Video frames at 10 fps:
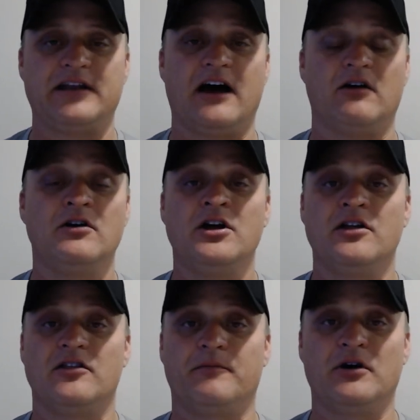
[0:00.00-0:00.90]
Now,
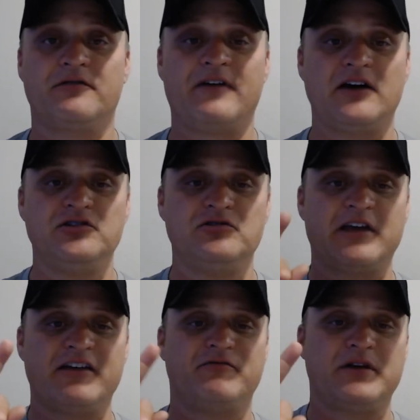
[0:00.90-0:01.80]
the book value
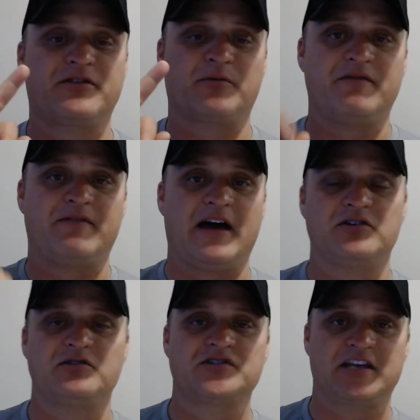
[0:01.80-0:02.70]
gave me 3 values.